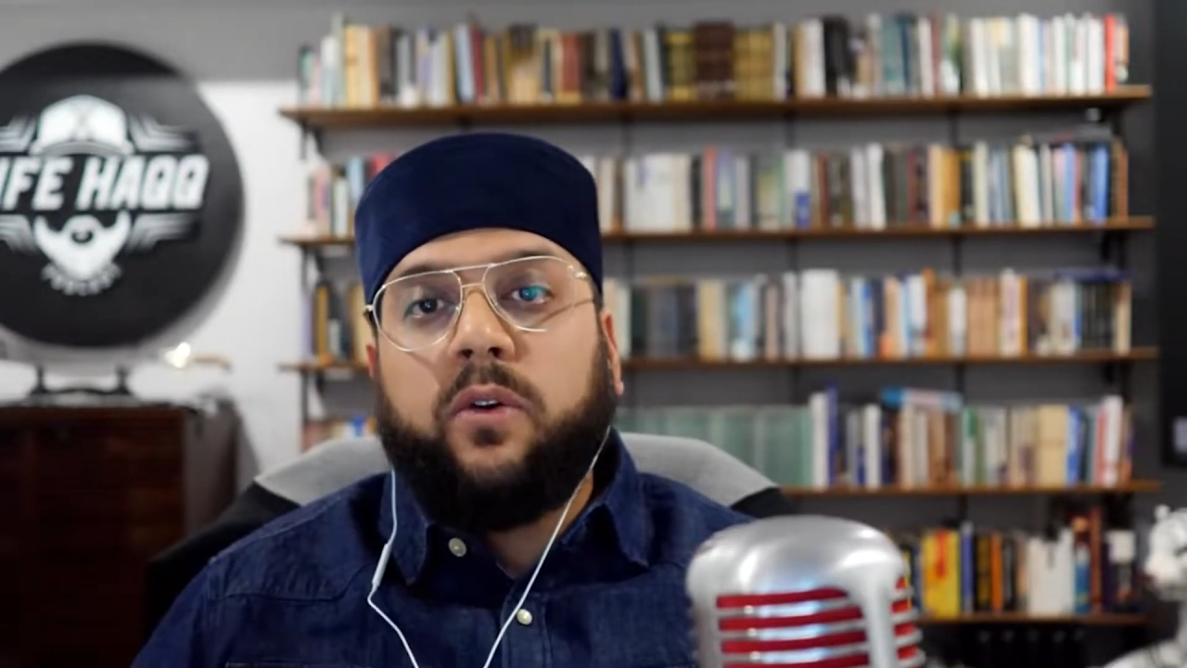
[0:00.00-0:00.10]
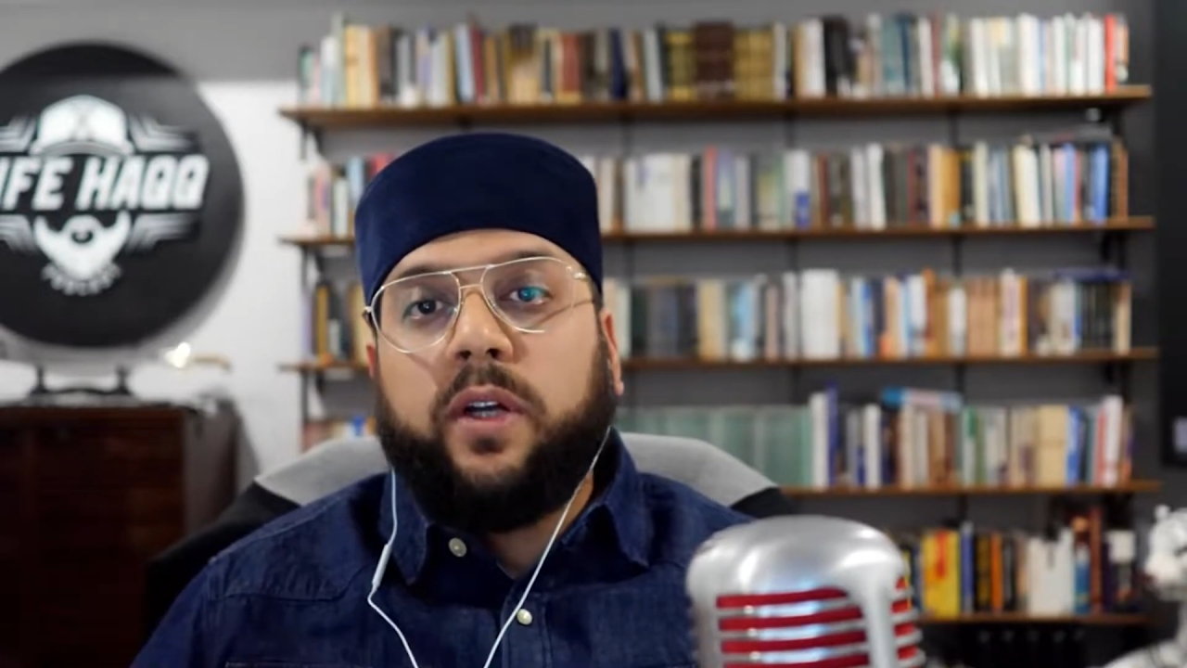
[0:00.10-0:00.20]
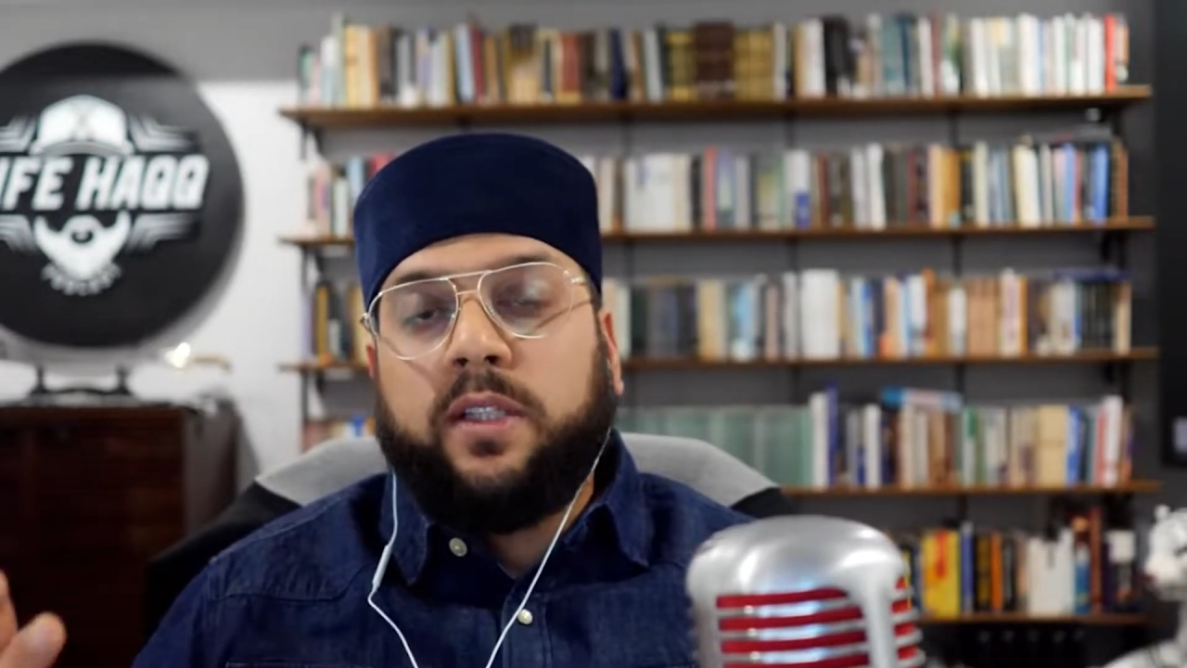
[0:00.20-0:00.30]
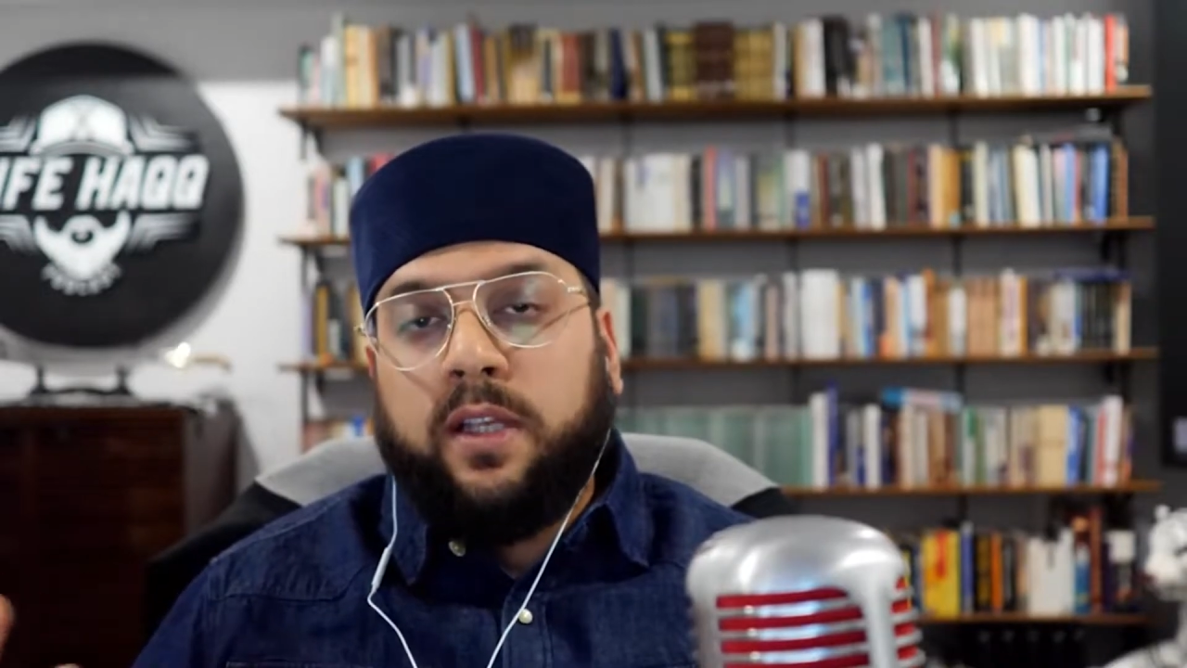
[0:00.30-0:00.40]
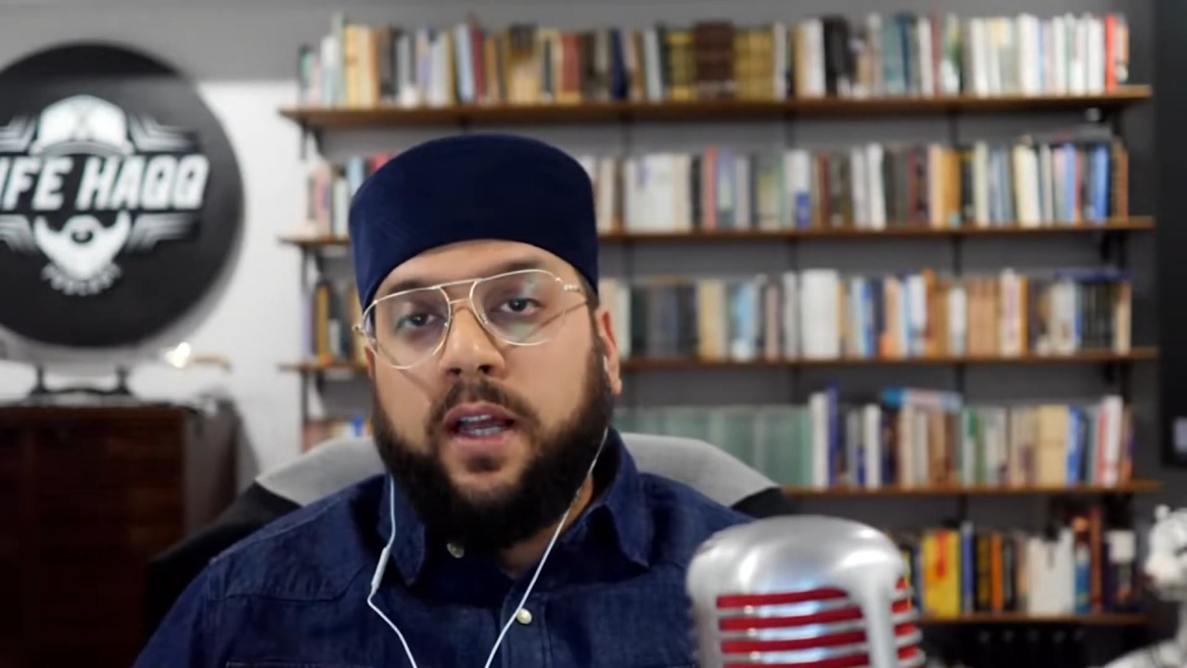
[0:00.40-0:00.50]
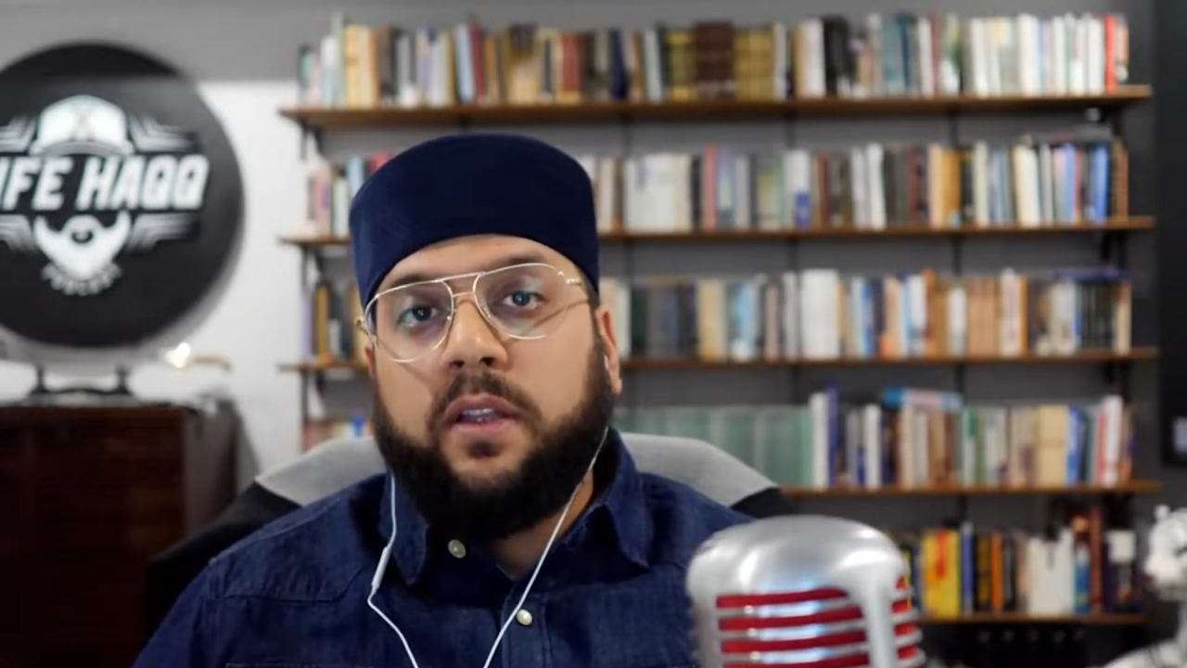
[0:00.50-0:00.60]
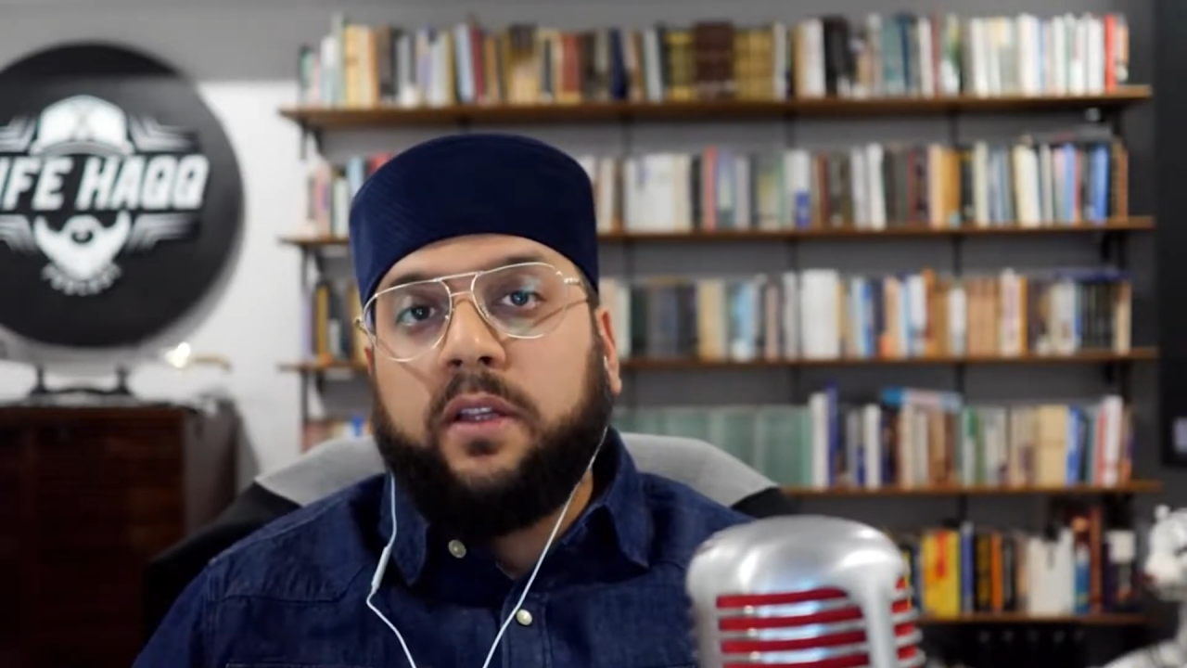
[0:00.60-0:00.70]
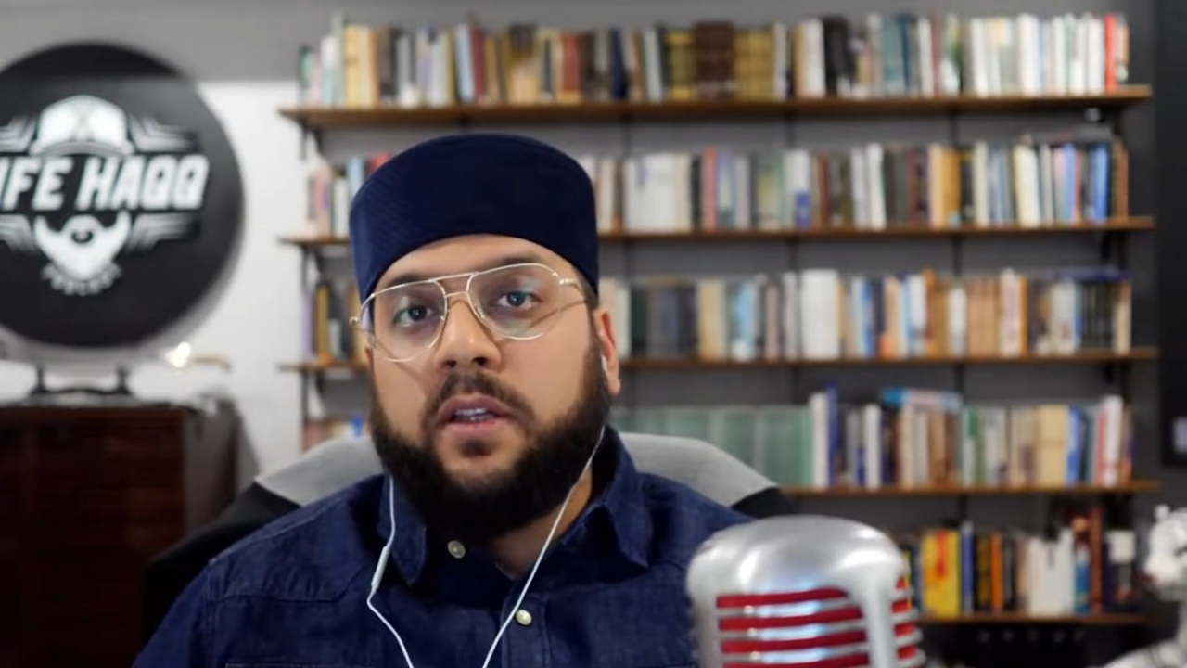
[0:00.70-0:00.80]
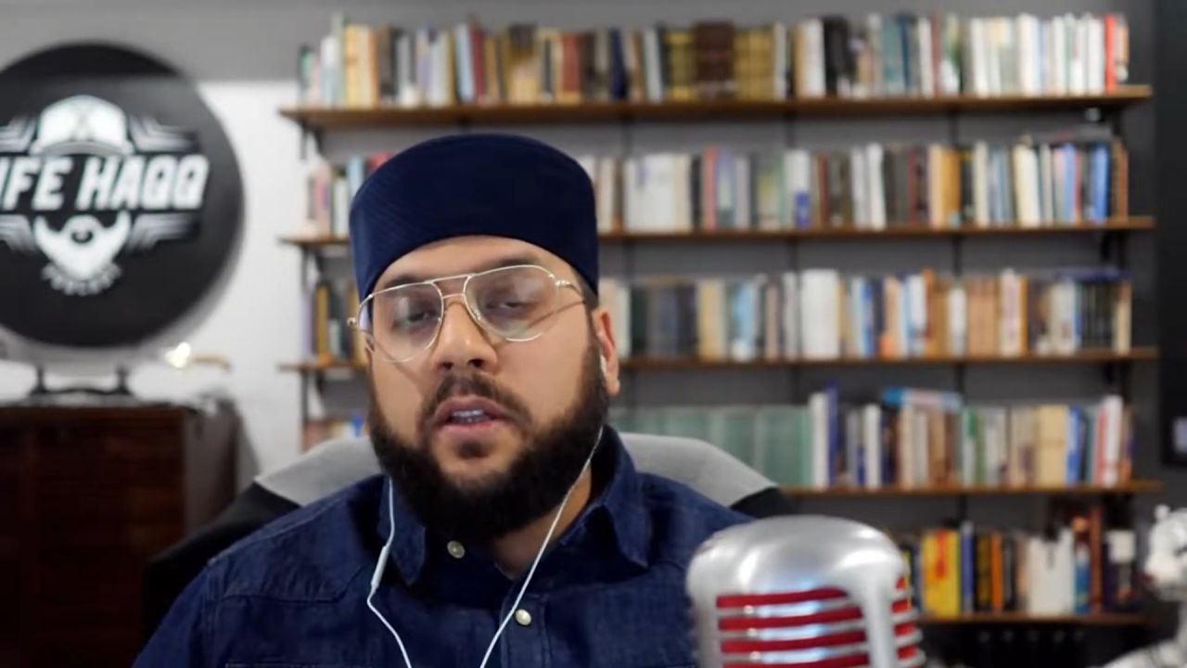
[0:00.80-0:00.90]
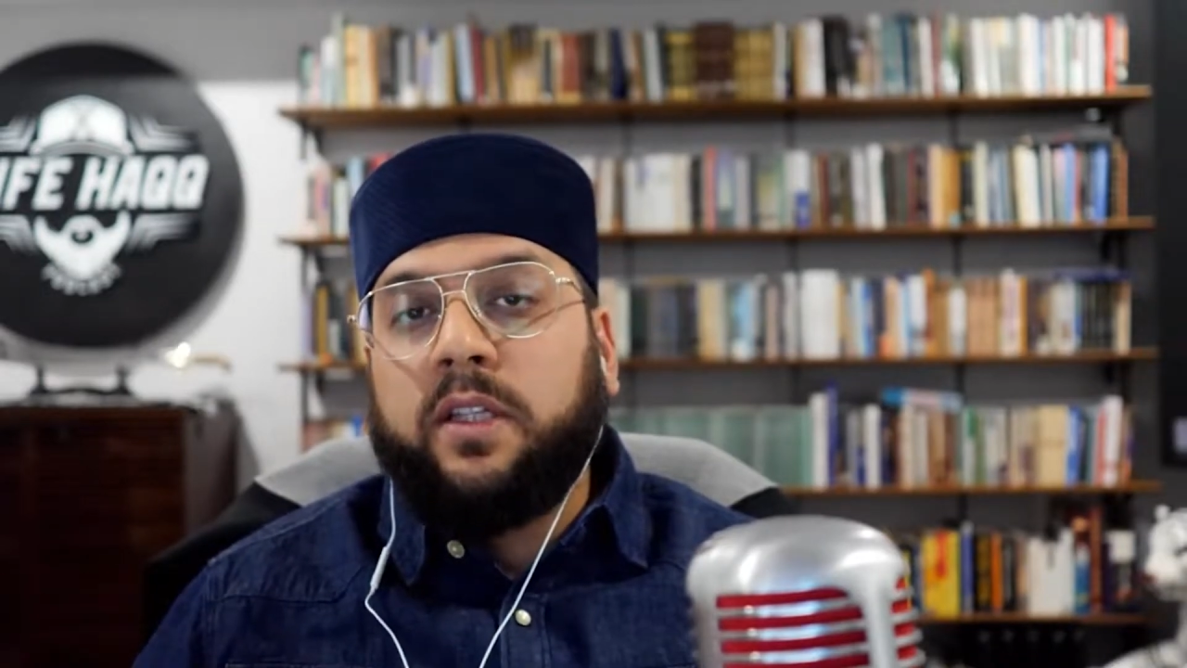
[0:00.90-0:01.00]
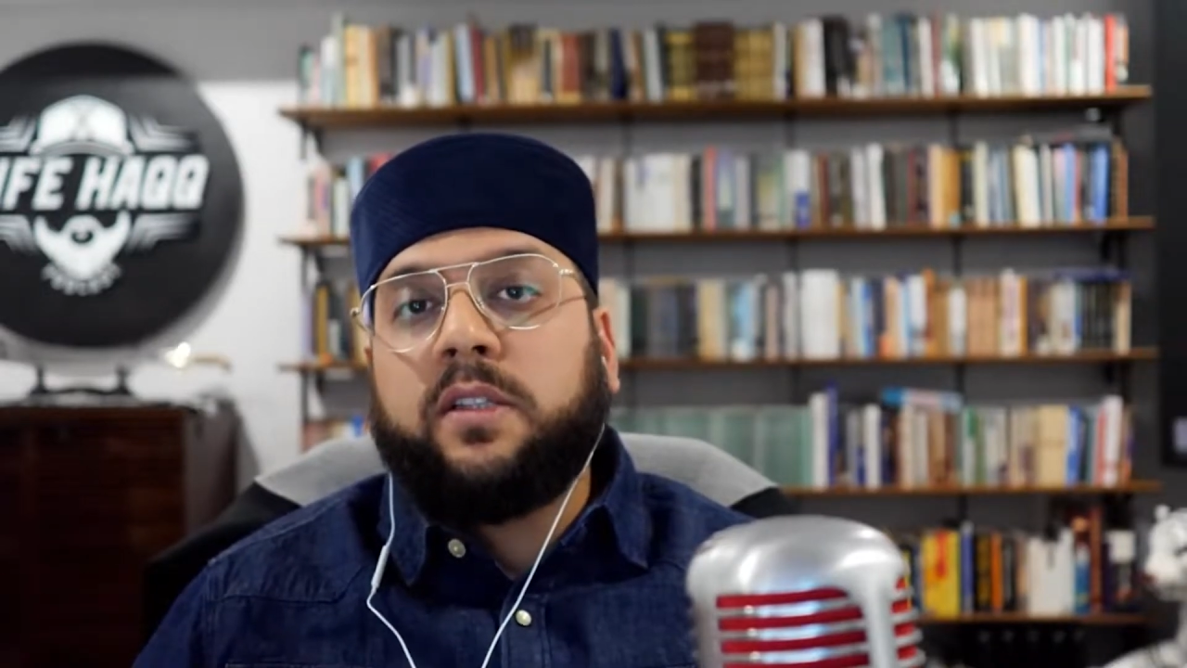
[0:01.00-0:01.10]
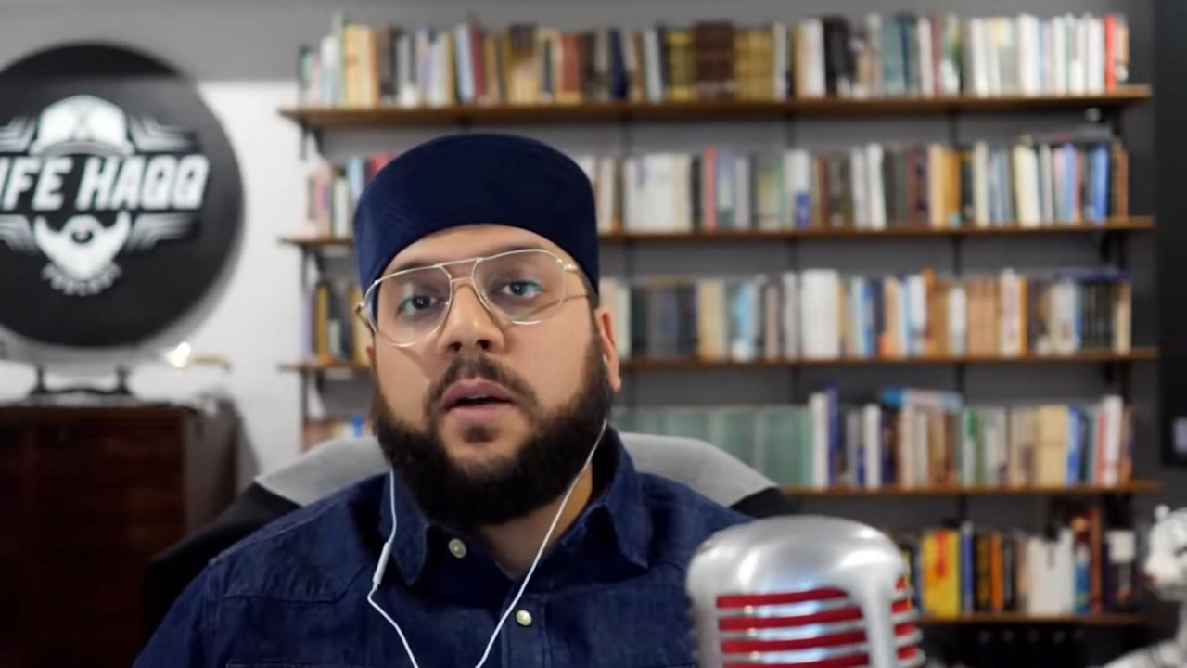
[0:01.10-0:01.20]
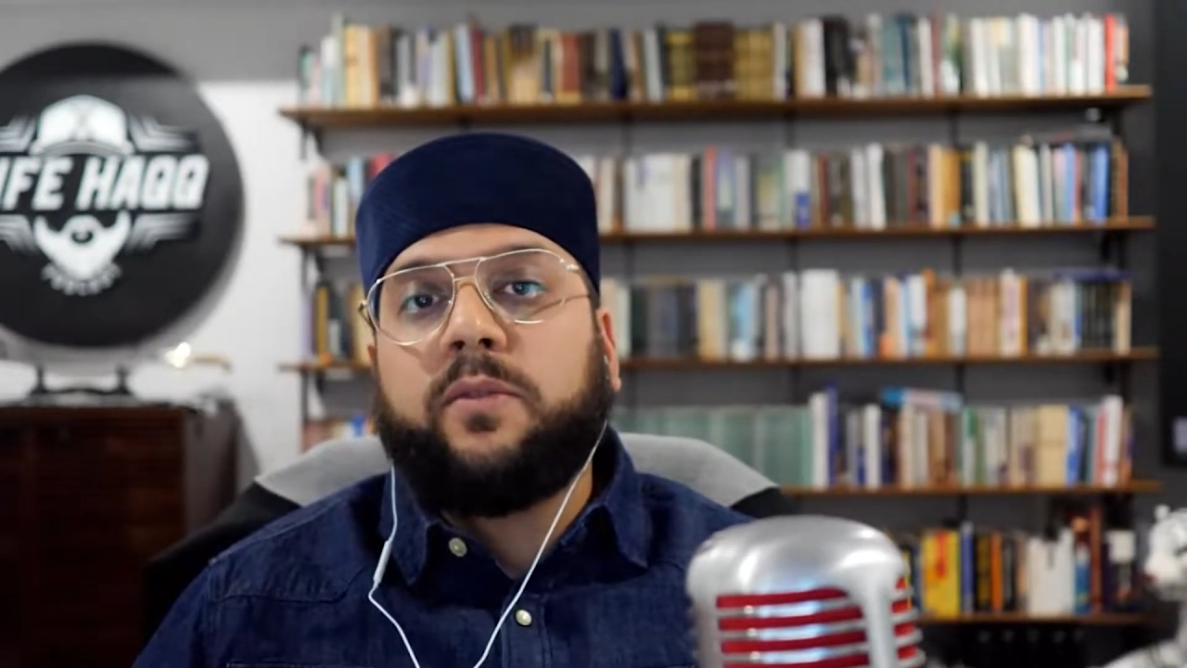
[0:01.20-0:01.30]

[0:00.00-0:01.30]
Islam in these types of